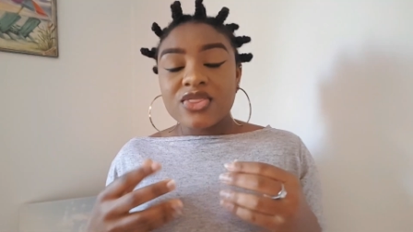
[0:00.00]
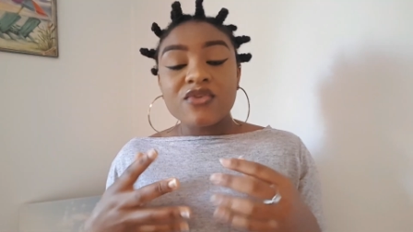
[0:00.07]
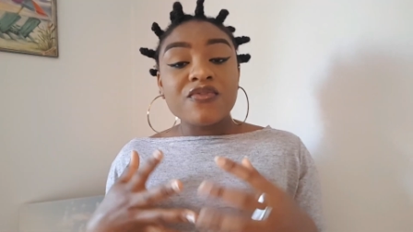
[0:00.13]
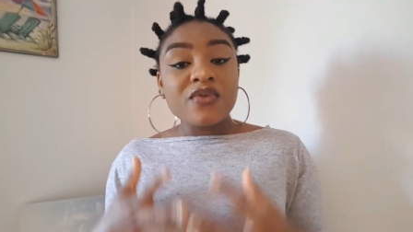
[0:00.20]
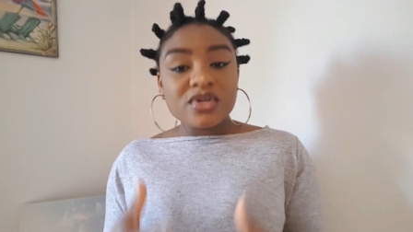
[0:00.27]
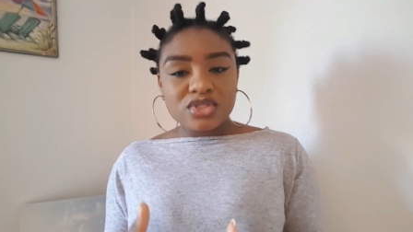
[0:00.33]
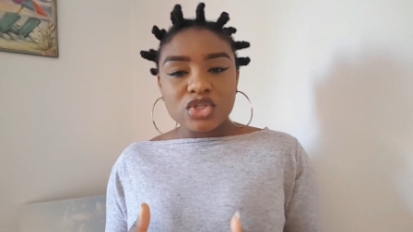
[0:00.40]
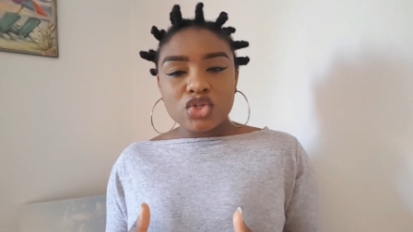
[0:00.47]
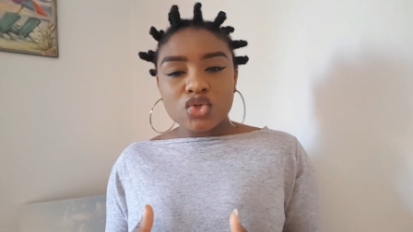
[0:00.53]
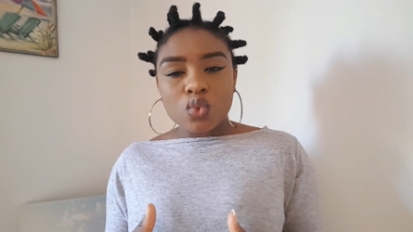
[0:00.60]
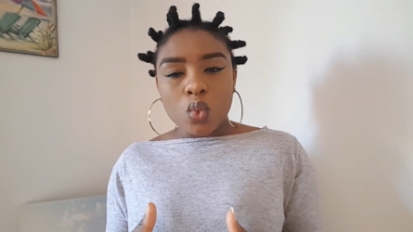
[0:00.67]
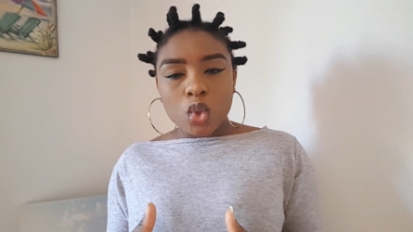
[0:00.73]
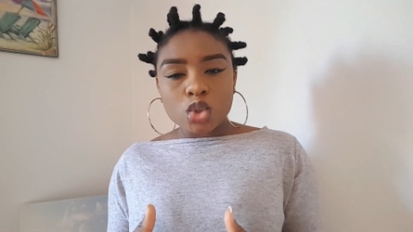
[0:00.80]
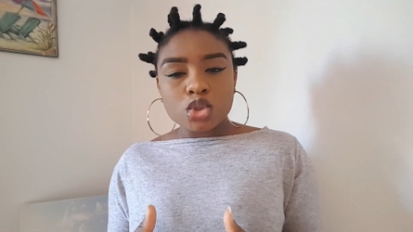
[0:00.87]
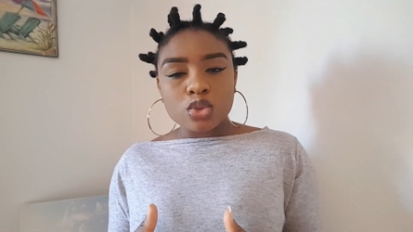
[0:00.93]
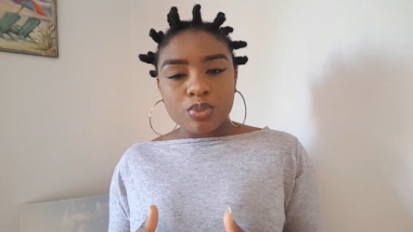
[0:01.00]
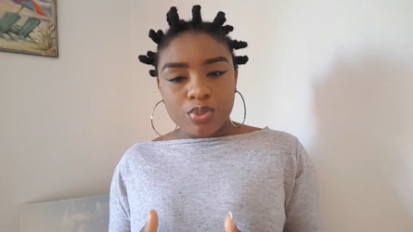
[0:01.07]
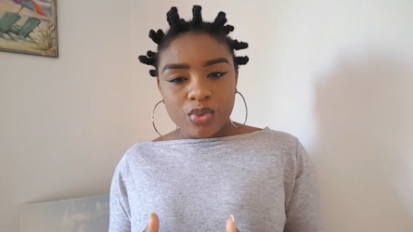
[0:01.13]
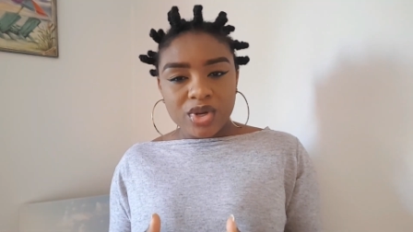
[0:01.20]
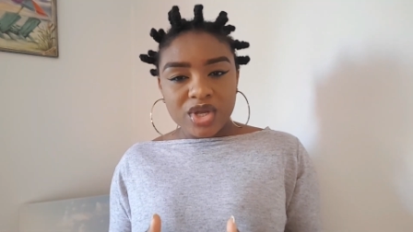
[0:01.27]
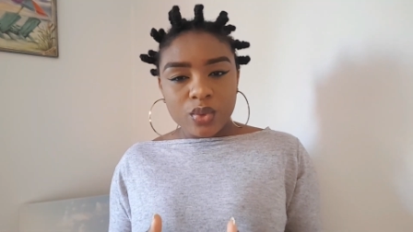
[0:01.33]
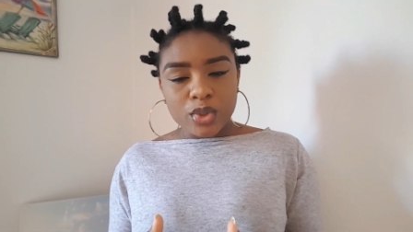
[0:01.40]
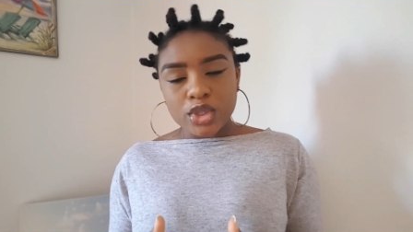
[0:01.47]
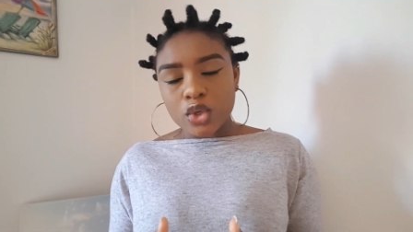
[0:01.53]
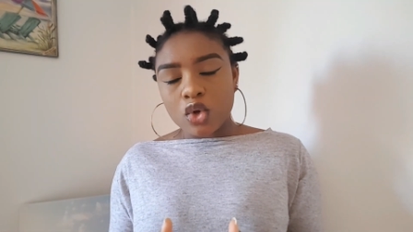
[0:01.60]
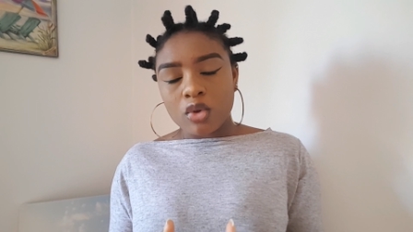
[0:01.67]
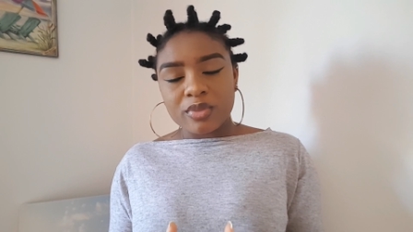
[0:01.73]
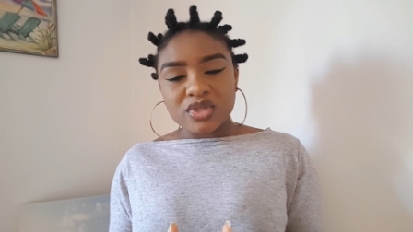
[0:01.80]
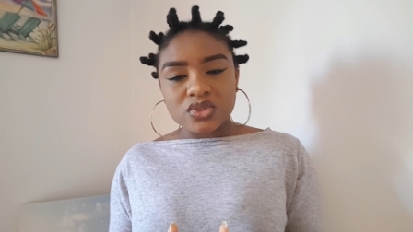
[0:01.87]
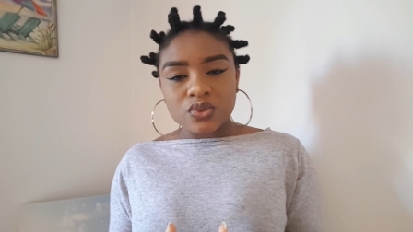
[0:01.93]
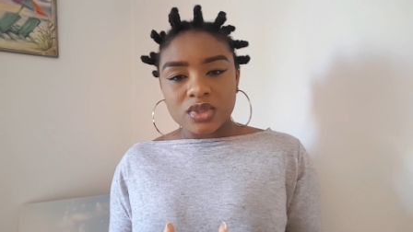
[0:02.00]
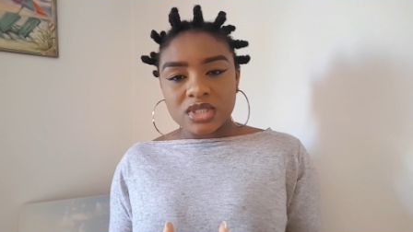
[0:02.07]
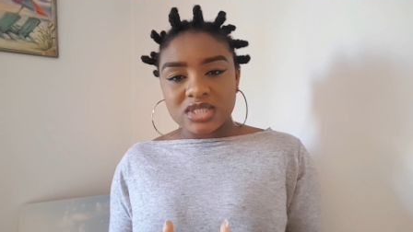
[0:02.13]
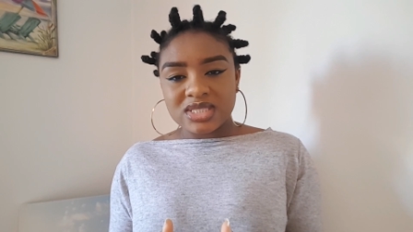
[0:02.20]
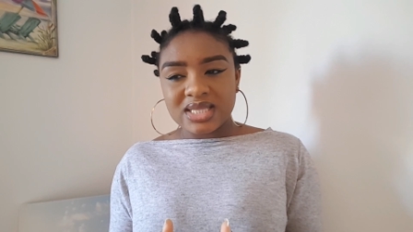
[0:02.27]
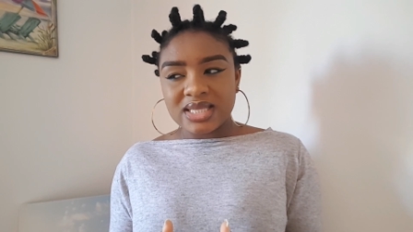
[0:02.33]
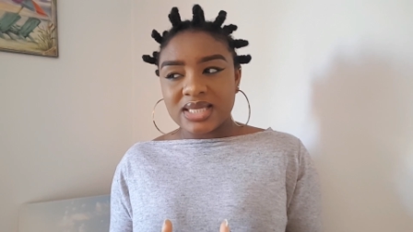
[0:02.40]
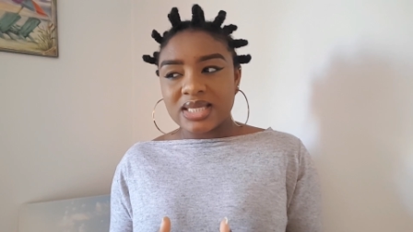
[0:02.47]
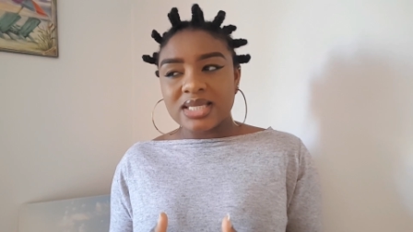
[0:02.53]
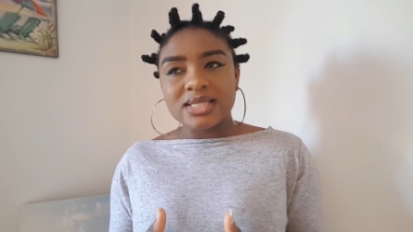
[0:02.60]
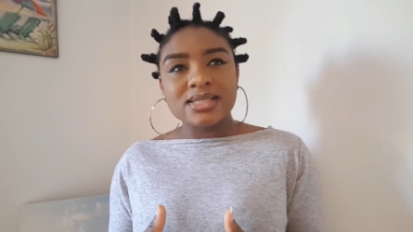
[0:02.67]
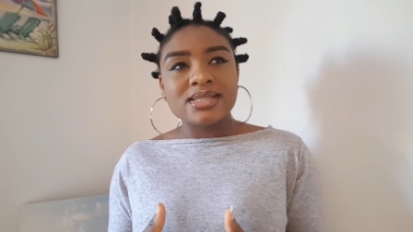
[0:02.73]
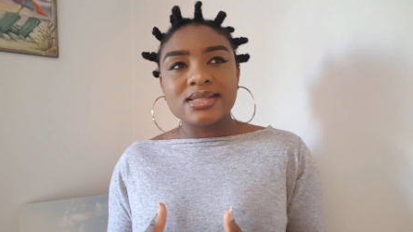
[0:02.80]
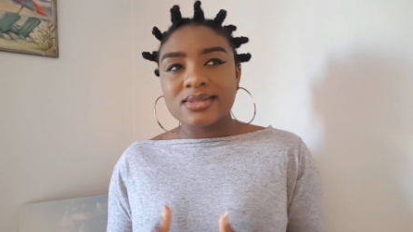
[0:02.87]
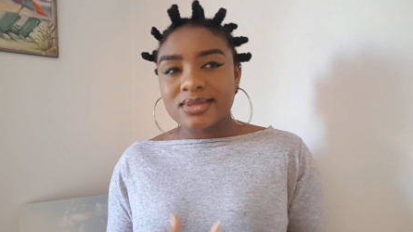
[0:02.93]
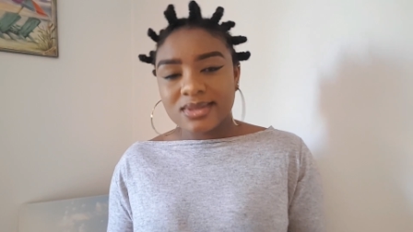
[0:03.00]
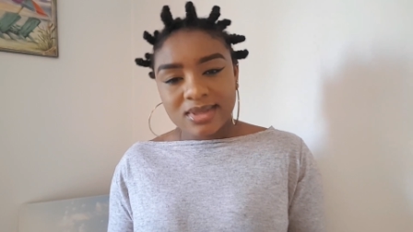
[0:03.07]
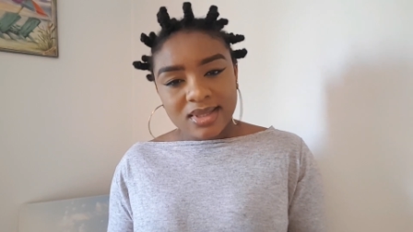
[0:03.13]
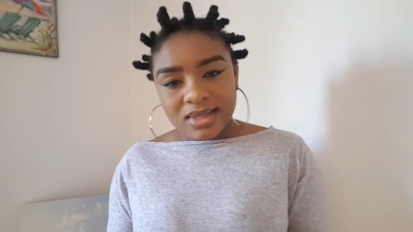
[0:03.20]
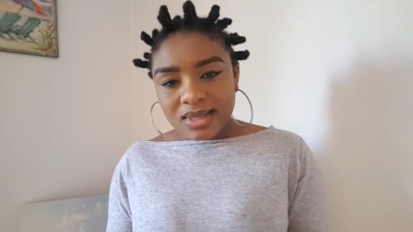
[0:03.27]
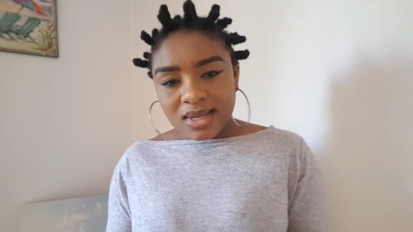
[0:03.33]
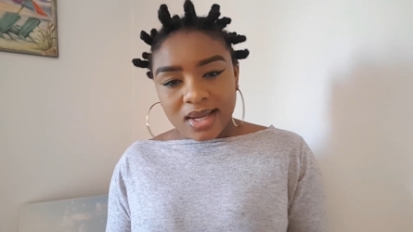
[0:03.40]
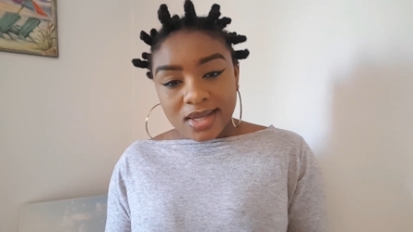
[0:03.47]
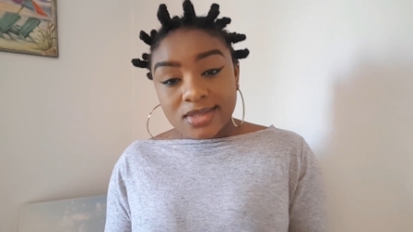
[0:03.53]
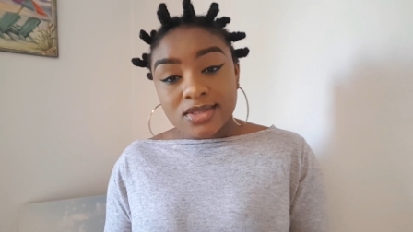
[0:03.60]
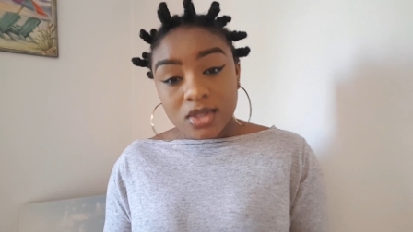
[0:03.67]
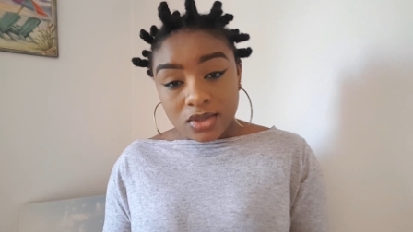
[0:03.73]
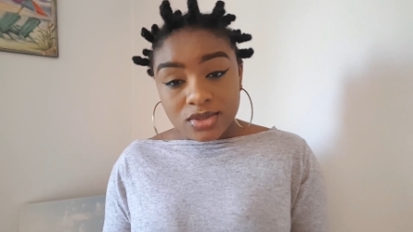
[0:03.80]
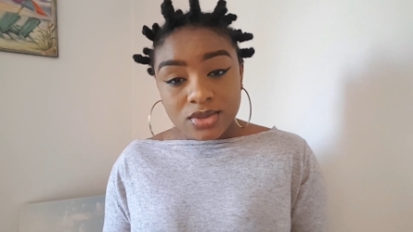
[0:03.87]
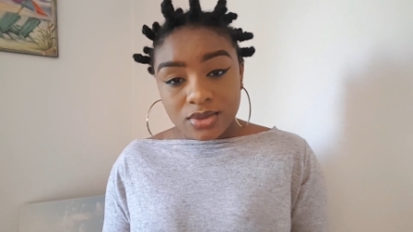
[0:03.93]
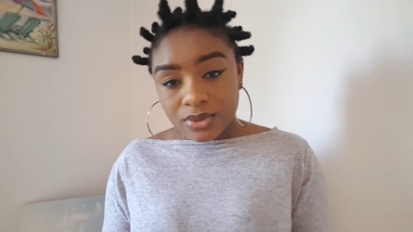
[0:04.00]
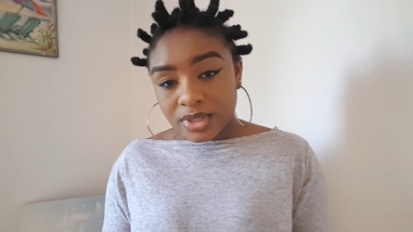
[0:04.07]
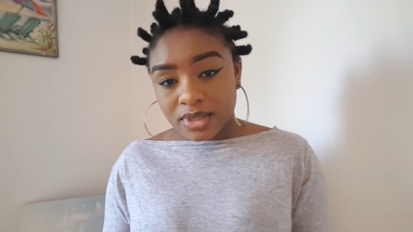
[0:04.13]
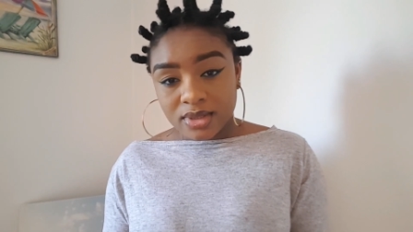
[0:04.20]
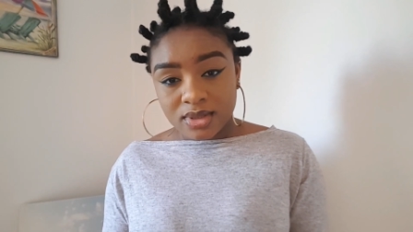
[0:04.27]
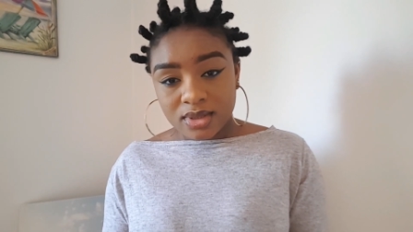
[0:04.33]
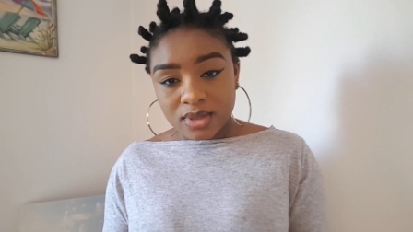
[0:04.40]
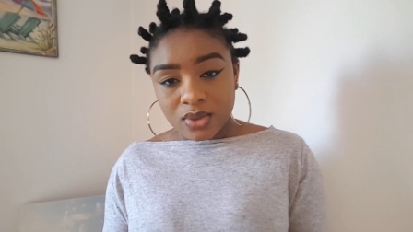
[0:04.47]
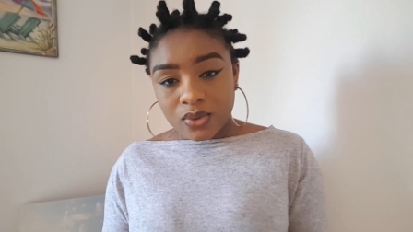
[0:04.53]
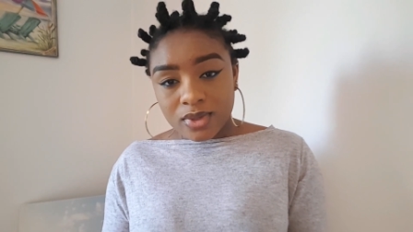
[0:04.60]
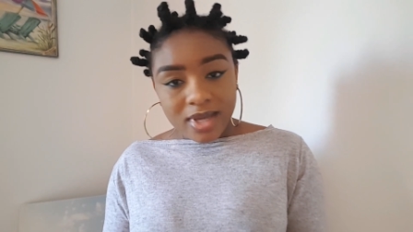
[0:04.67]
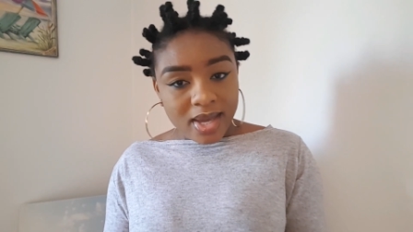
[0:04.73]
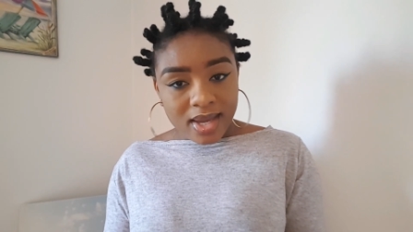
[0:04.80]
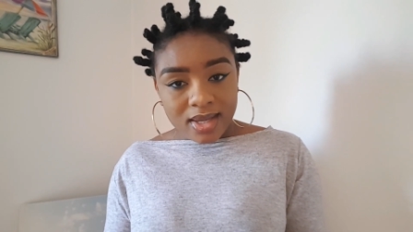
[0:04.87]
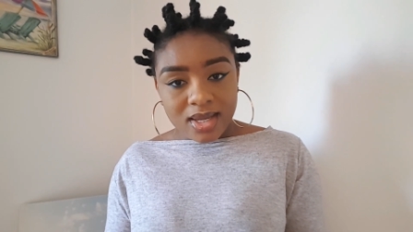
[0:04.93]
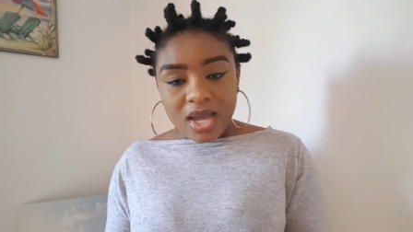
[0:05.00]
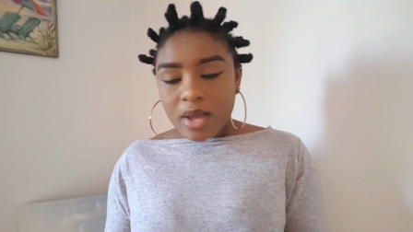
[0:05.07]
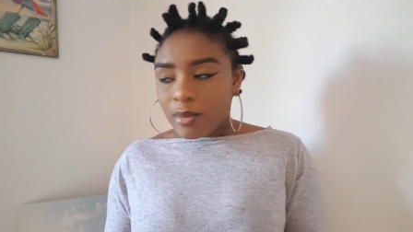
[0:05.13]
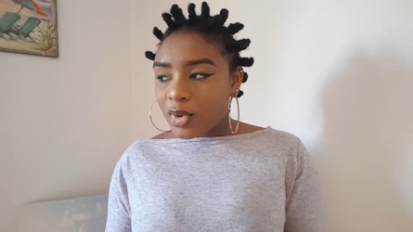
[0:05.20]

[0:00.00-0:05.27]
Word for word: The first thing you want to bring when you're coming to Italy is a sunscreen, okay?